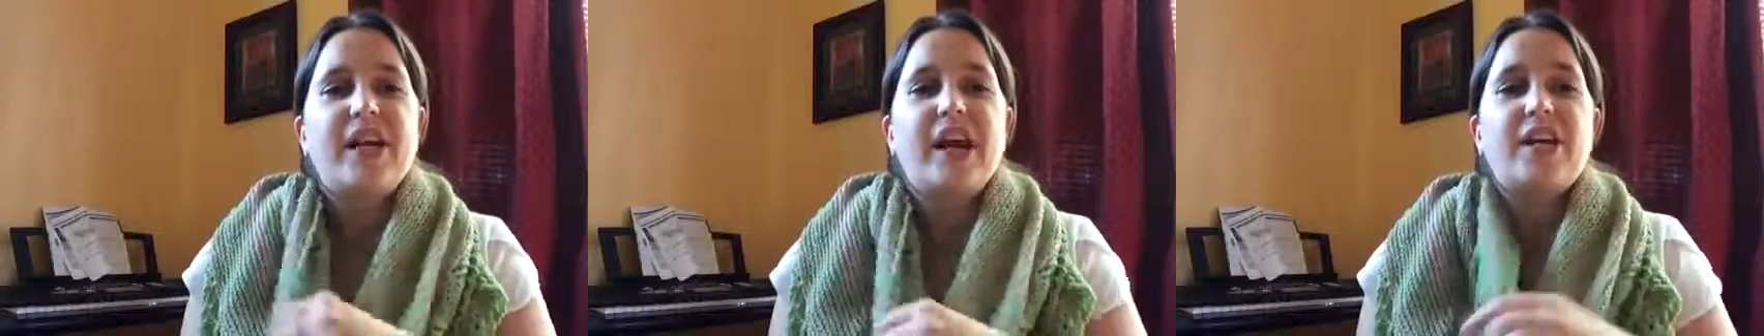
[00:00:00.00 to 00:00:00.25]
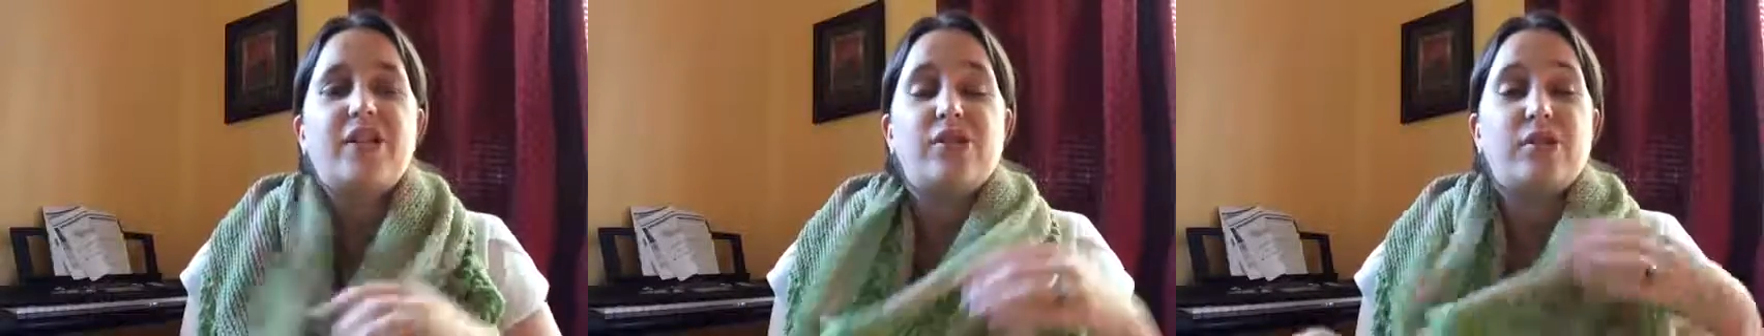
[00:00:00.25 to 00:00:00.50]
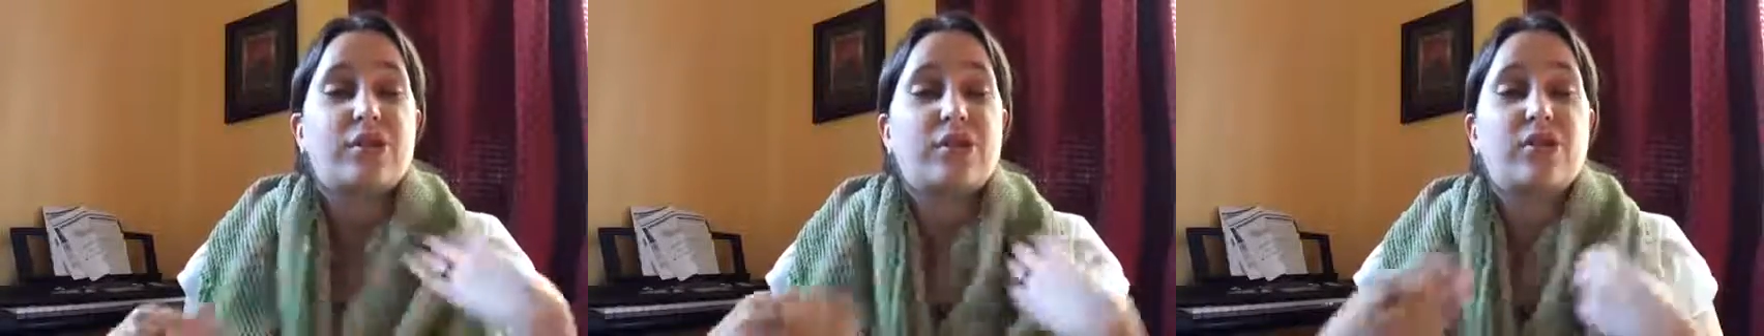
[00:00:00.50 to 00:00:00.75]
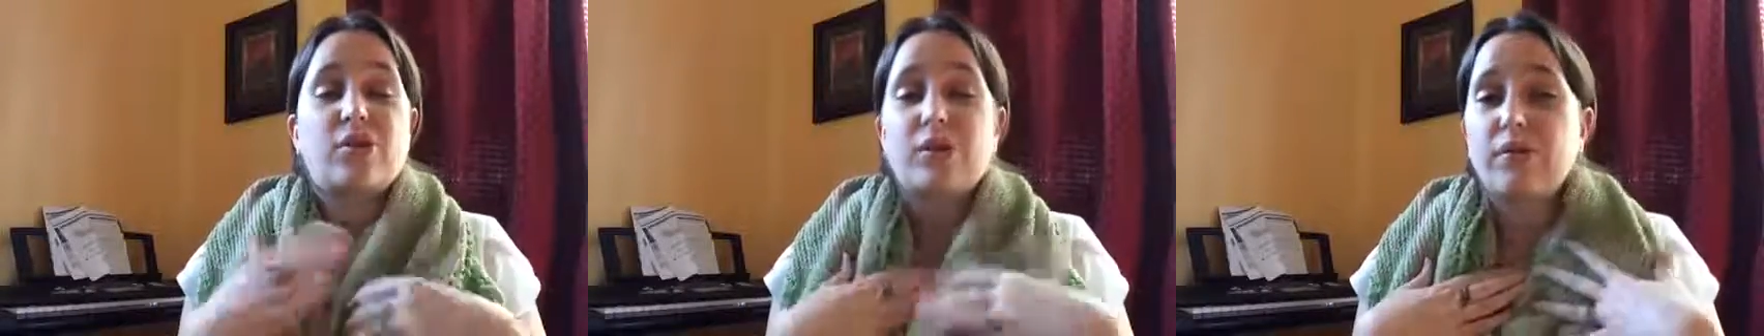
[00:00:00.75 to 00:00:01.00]
I used
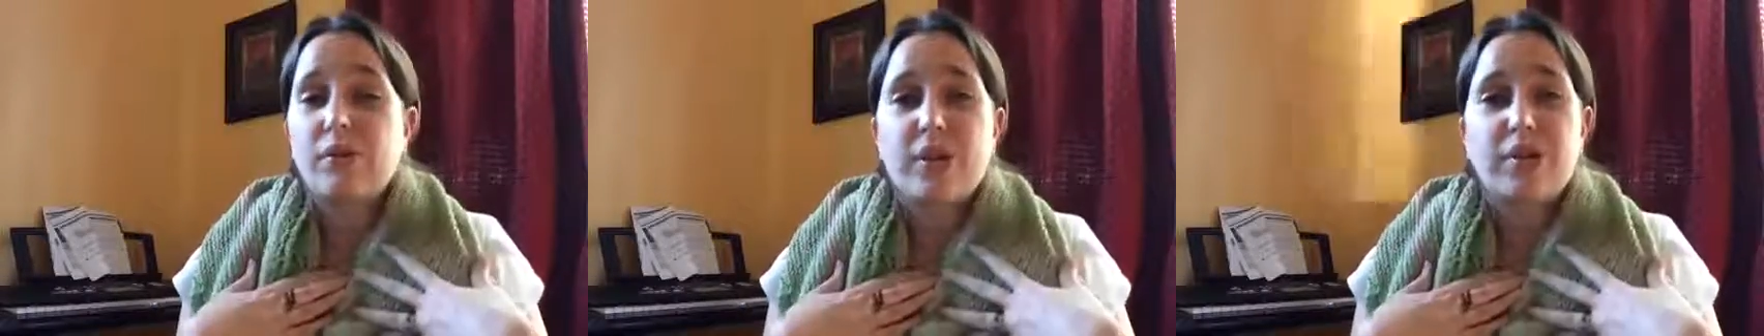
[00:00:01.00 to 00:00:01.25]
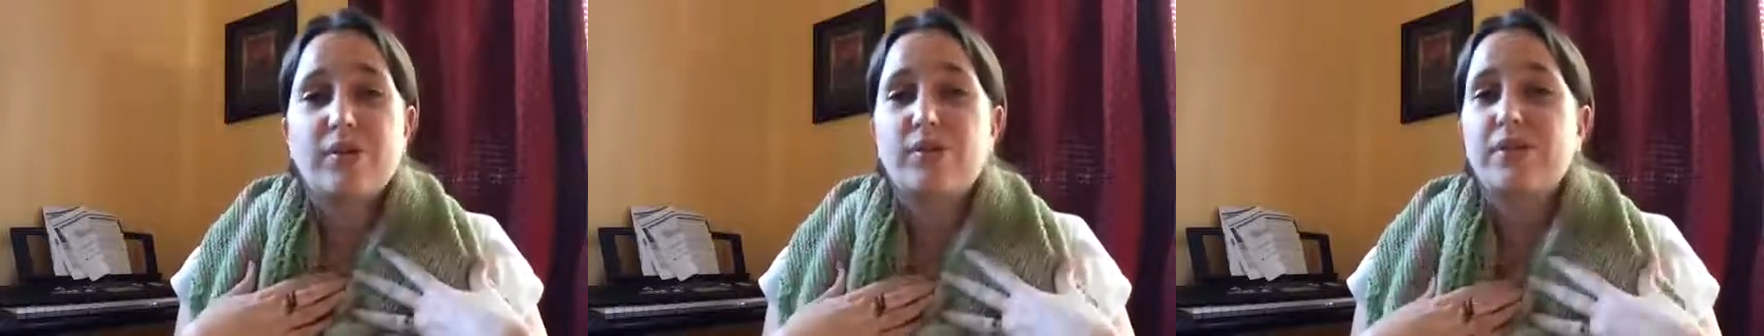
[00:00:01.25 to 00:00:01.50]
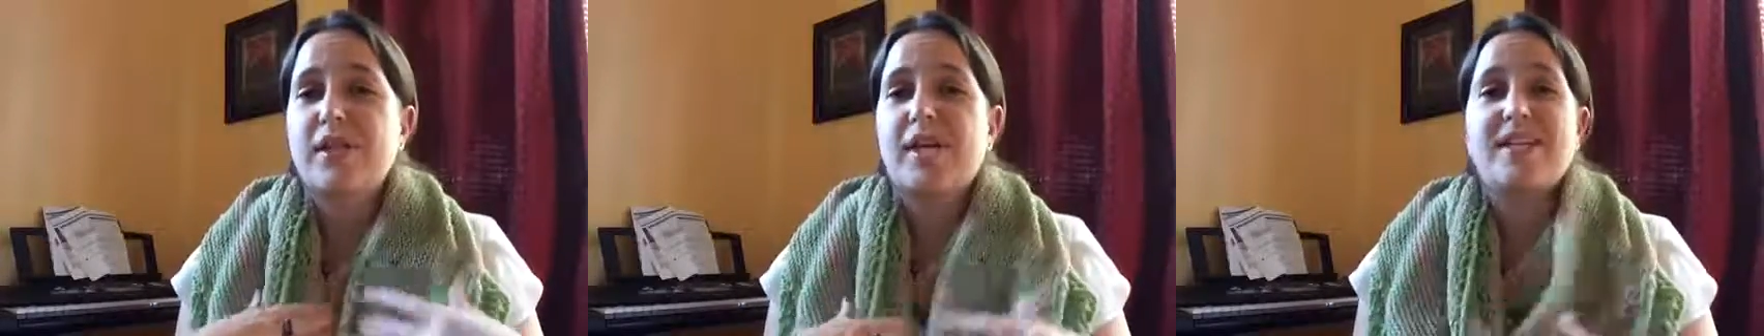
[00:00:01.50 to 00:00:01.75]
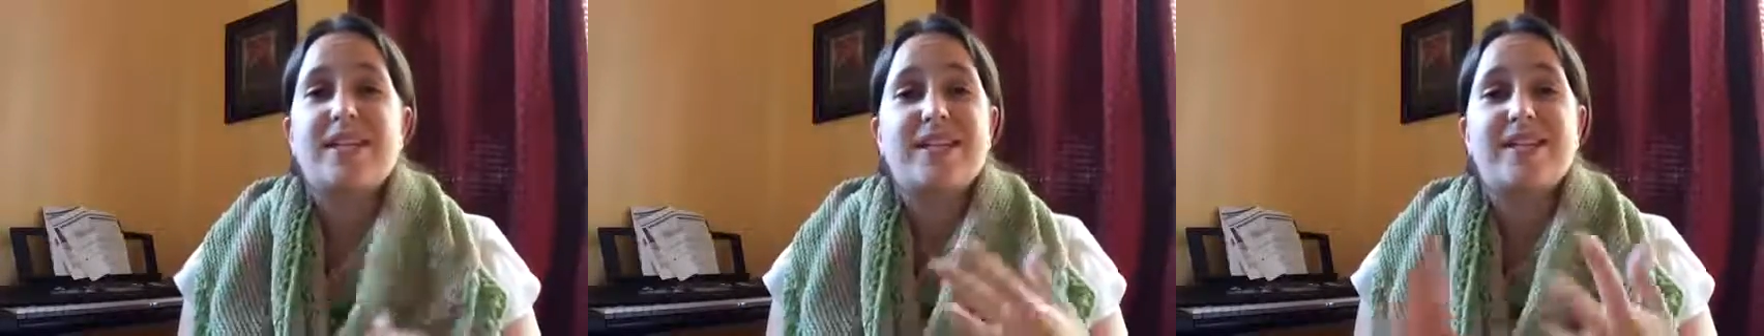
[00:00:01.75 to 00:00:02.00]
short rows, I
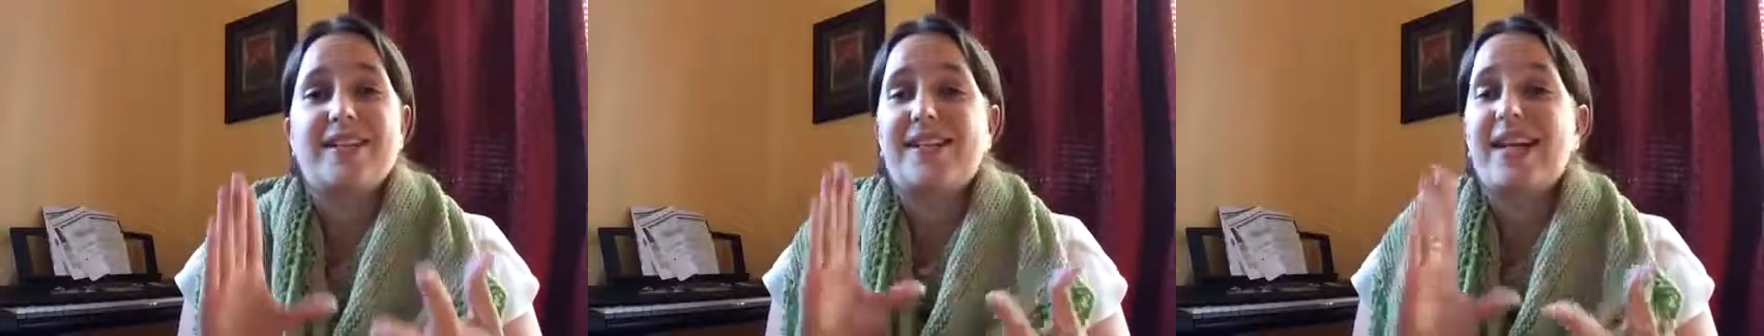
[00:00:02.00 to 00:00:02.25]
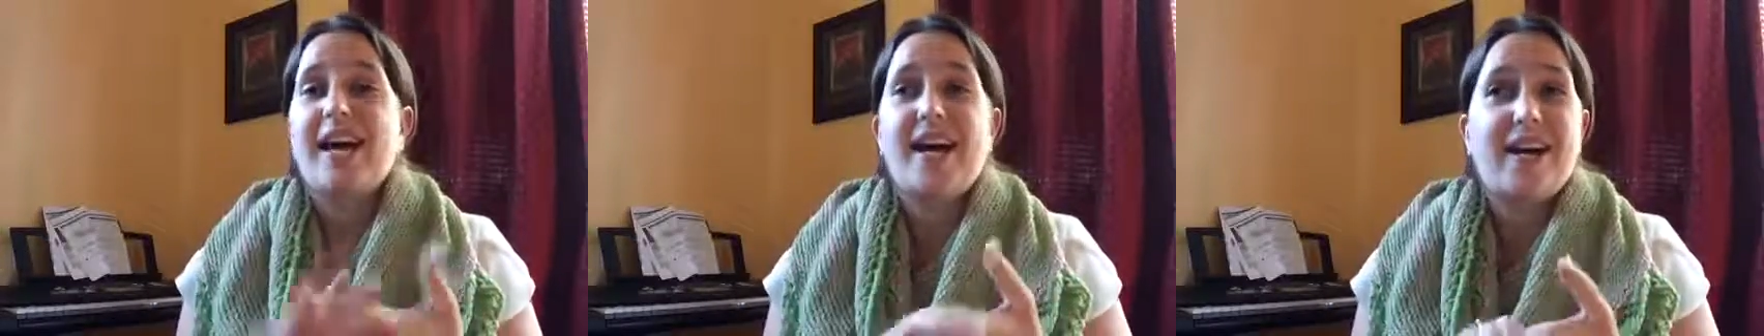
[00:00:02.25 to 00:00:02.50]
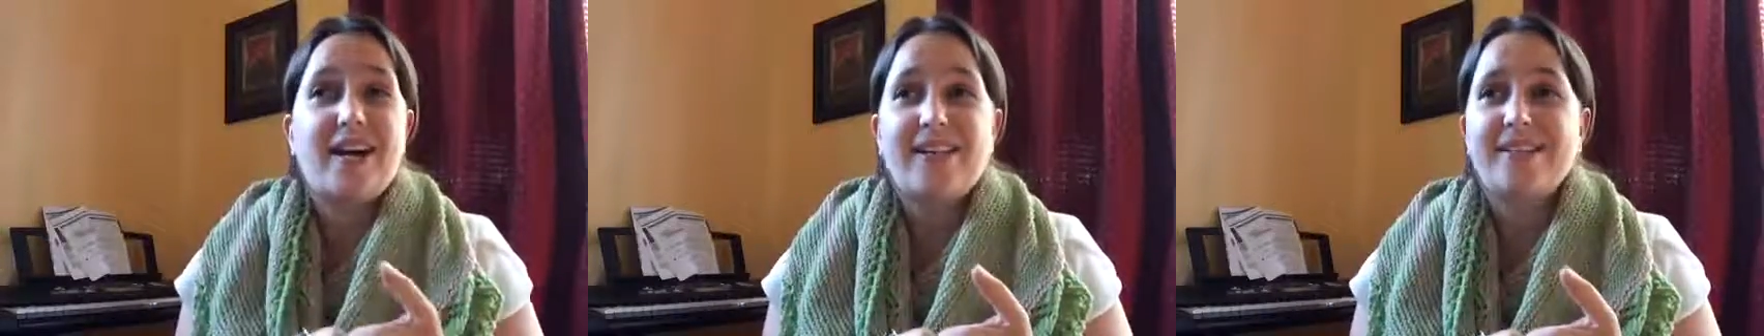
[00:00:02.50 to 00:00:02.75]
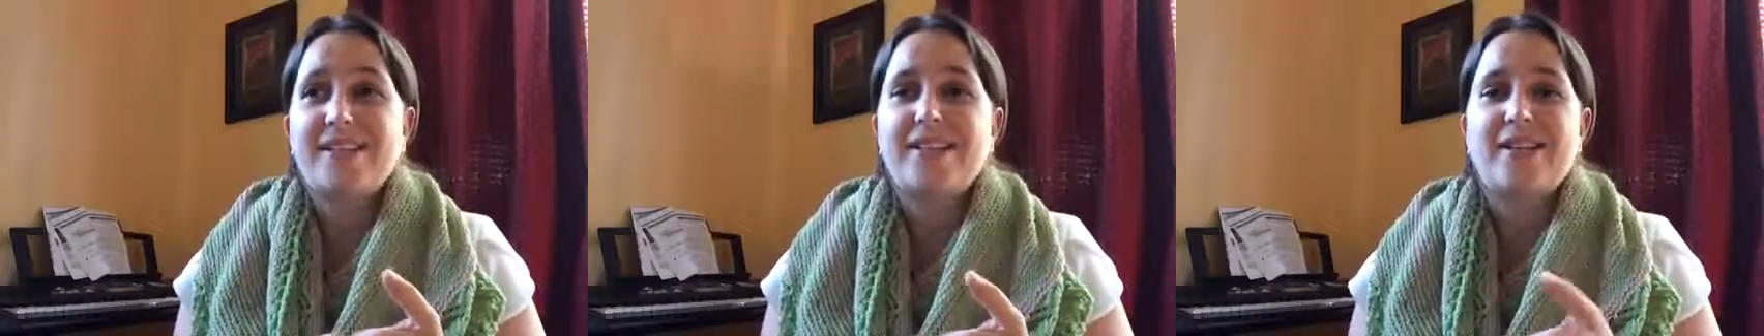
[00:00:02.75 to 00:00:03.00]
did a
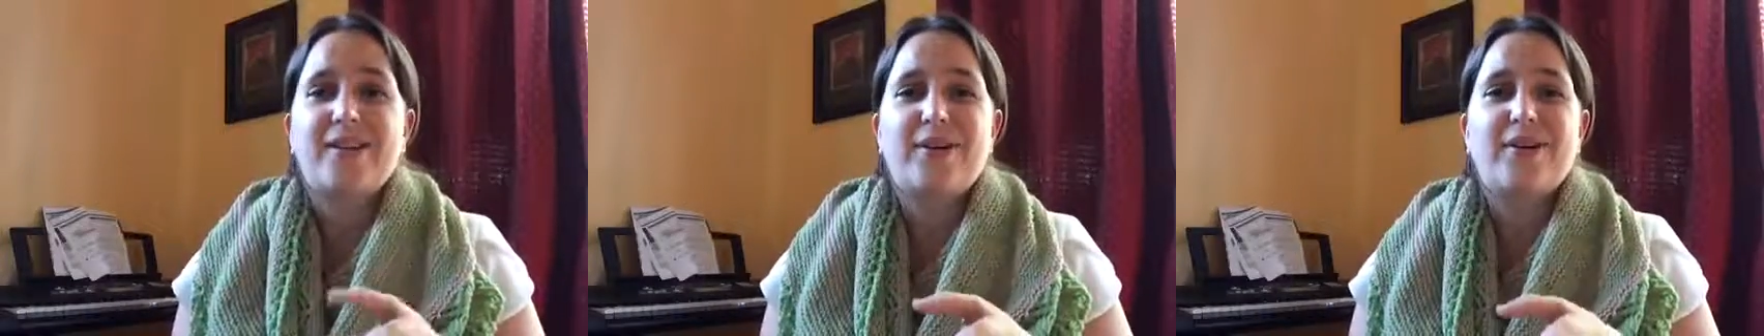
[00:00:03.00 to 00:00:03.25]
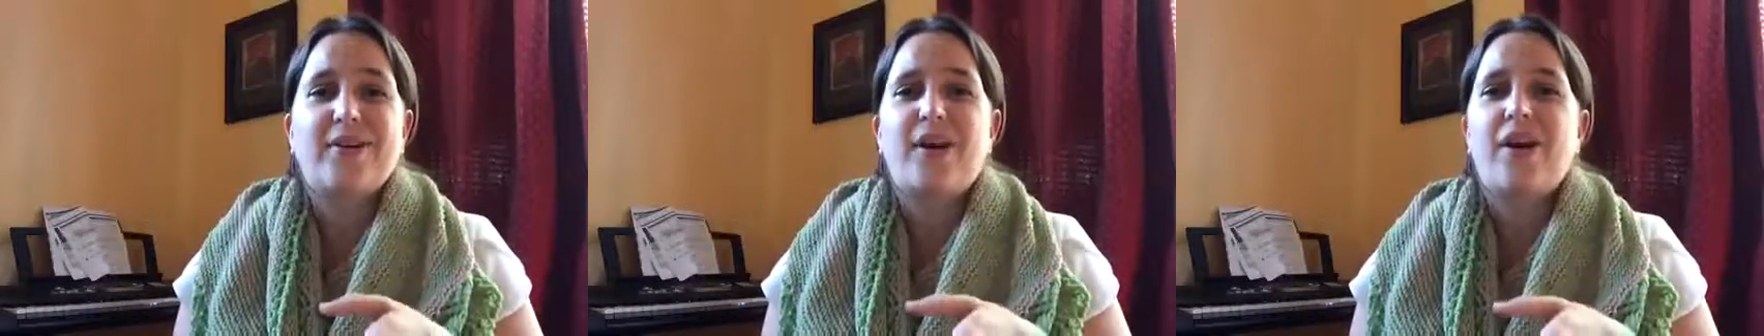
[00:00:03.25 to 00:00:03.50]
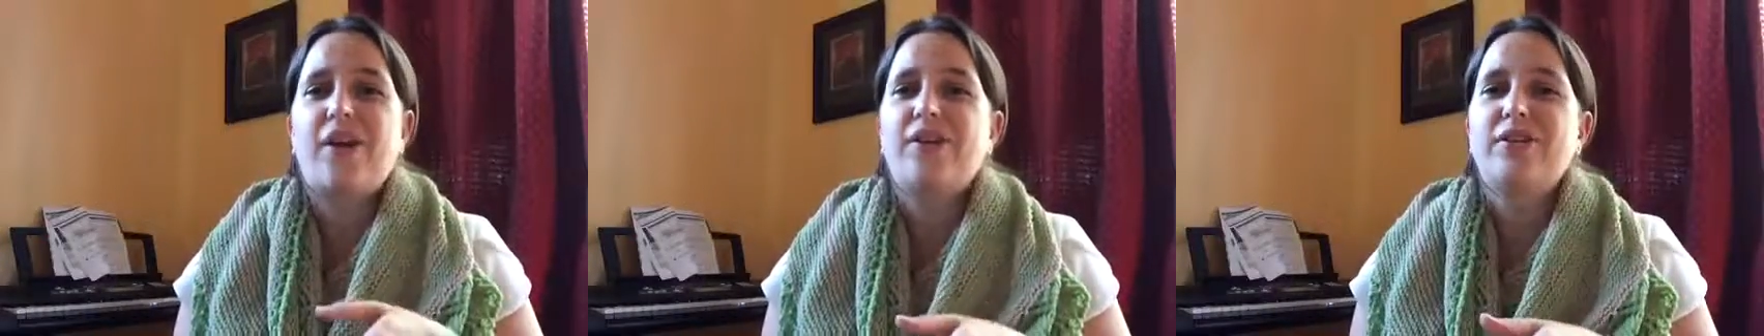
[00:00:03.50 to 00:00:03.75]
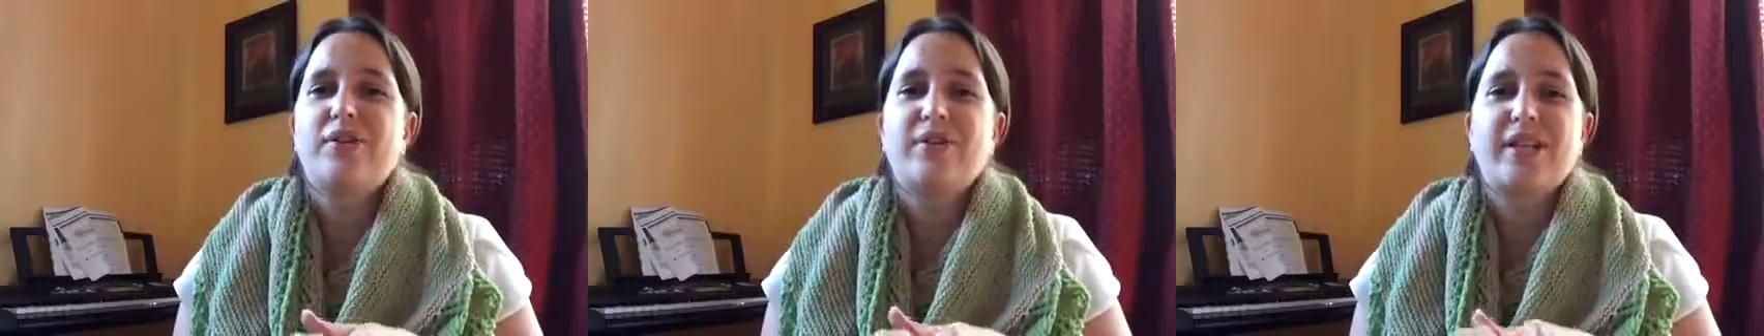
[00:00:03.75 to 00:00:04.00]
cowl, so
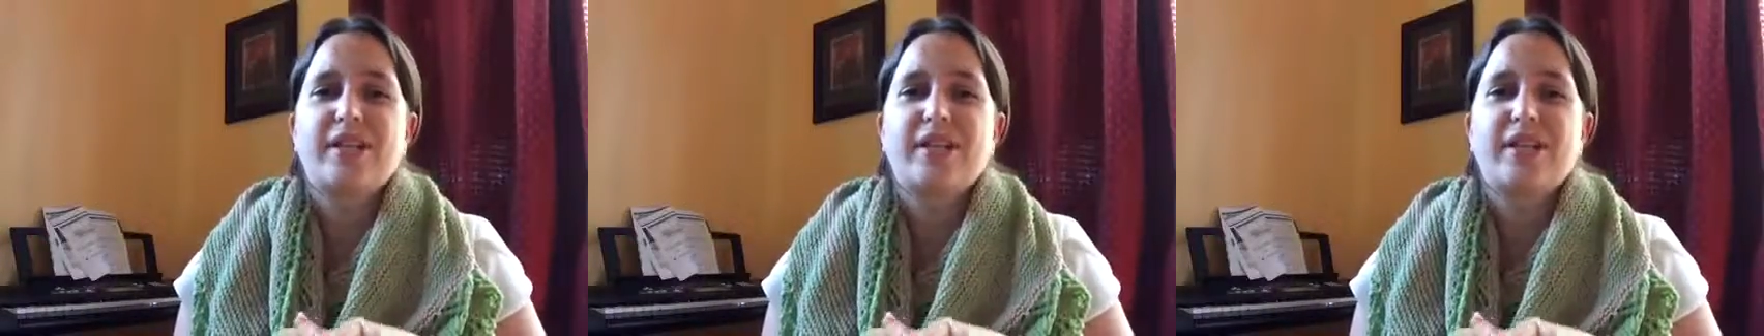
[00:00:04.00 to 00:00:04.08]
all new